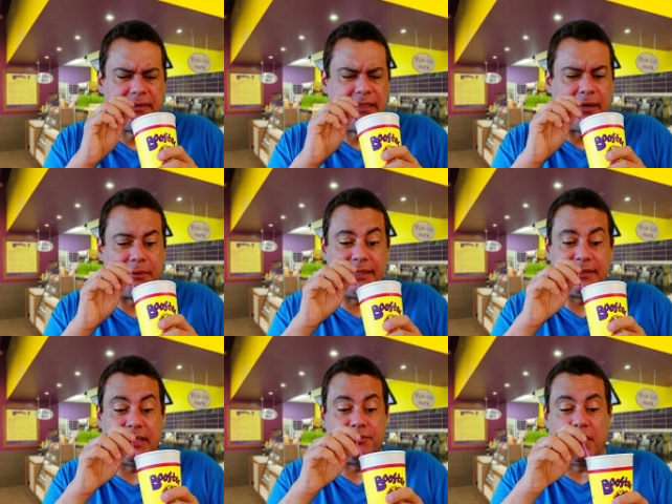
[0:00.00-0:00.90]
Yeah, man,
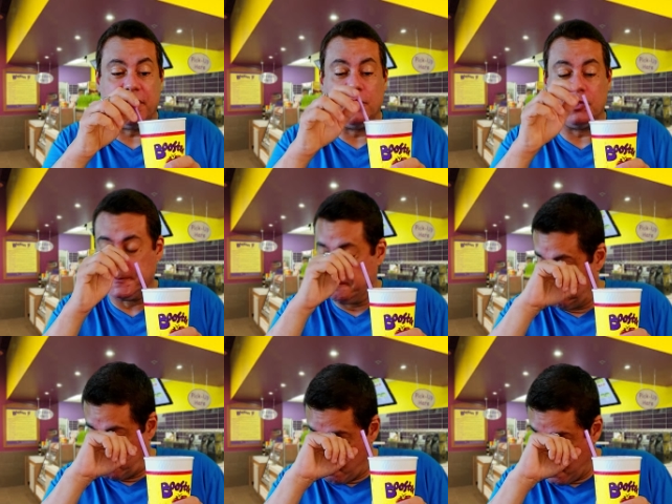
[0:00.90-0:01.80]
it tastes really good.
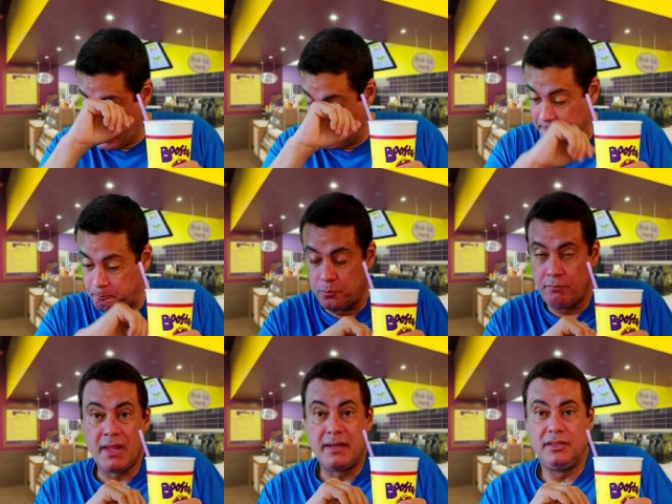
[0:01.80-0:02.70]

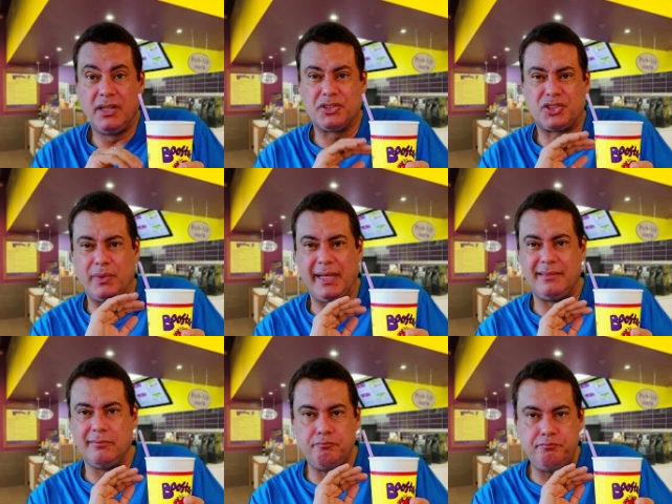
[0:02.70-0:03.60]
Not
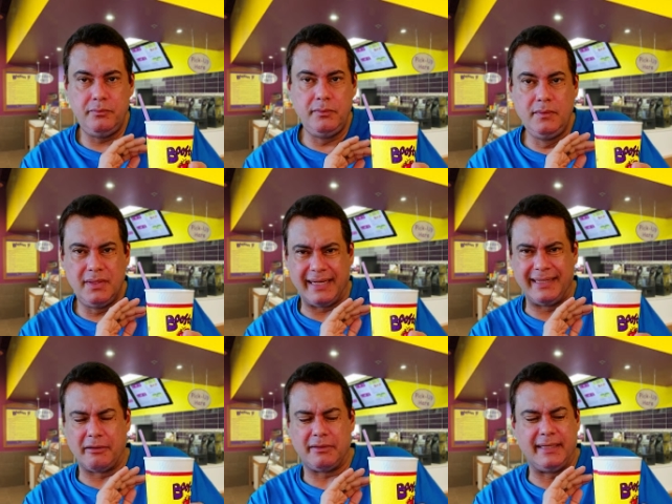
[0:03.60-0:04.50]
sweet. They're
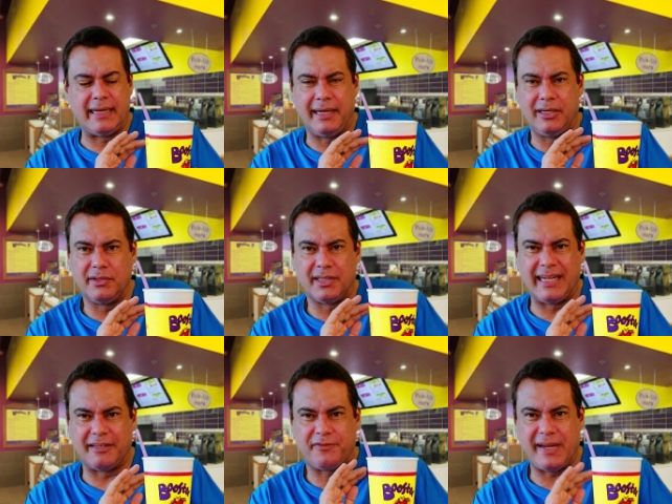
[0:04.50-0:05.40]
not, they're not, I know they're
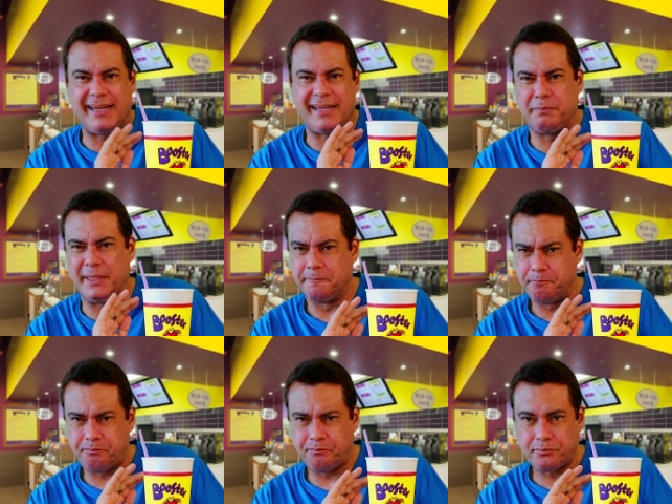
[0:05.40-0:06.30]
not faking me.
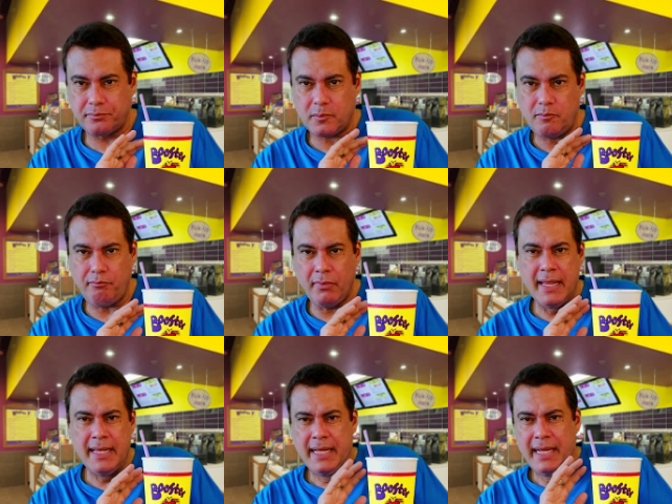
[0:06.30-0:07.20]

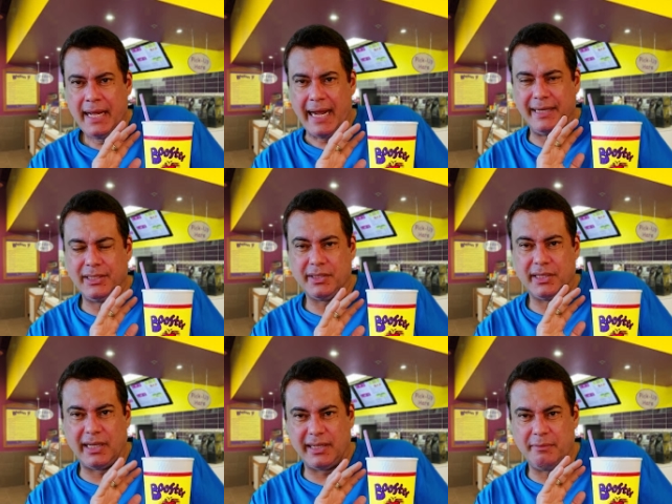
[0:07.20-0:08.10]
I know
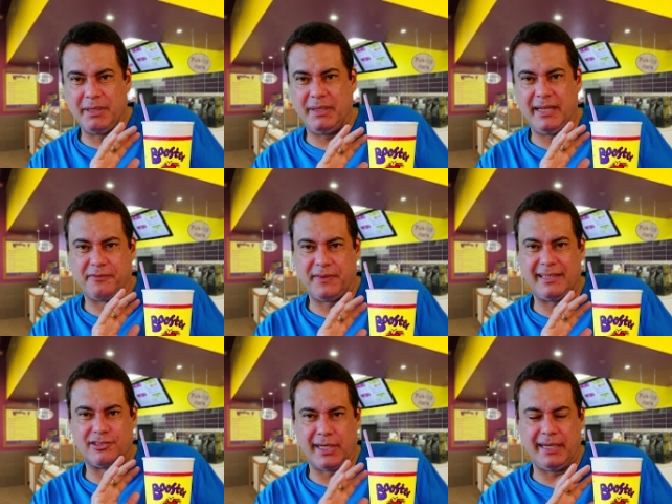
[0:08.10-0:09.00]
they're not giving me a
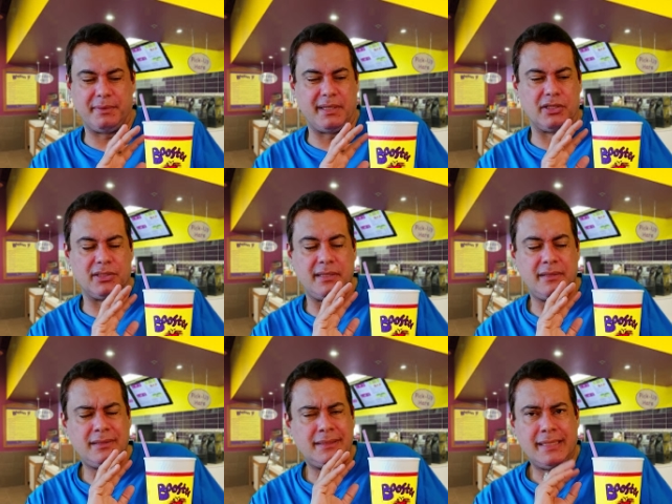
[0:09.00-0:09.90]
fake drink because,
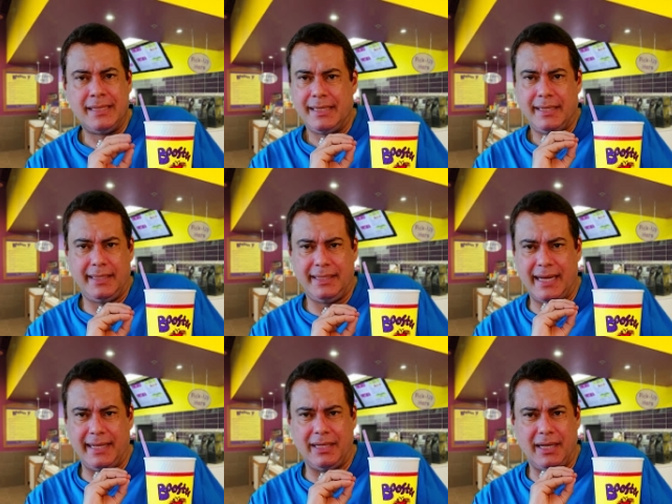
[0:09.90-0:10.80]
you
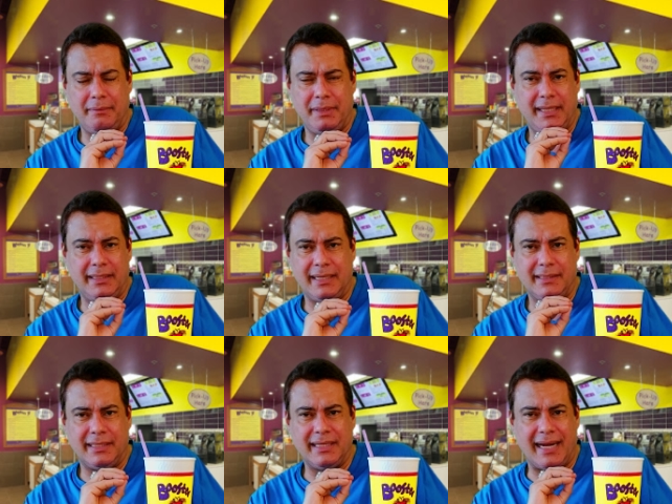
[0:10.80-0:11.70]
know, you know what I mean? They're,
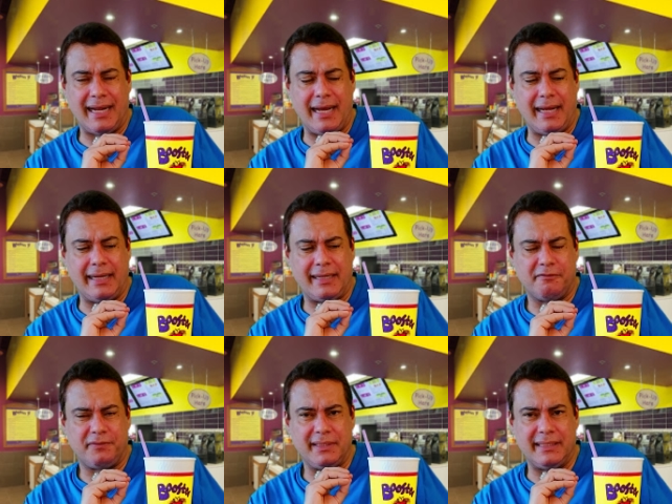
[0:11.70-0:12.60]
they're not, I, I
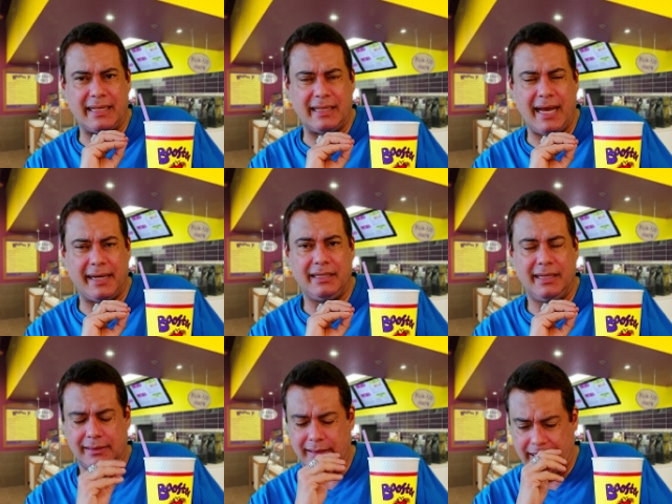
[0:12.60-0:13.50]
can feel not adding
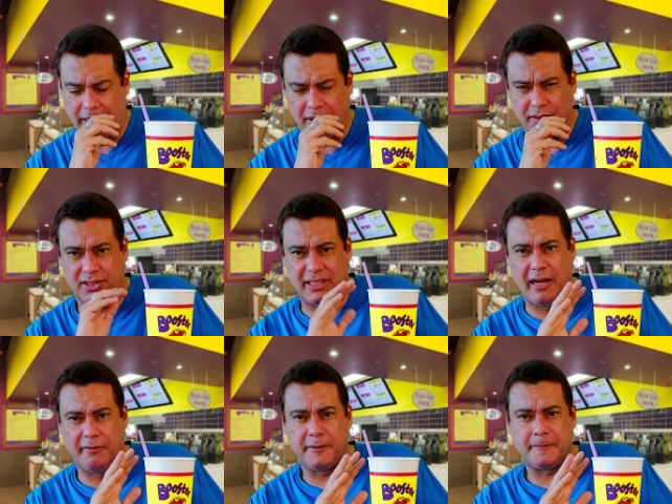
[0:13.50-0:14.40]
the other
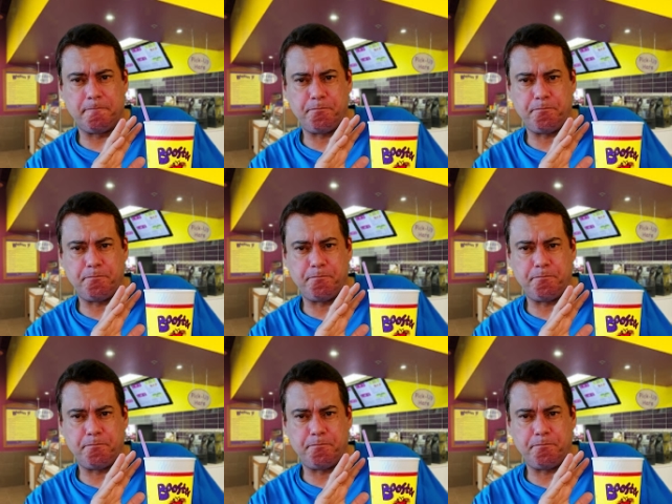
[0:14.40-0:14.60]
stuff.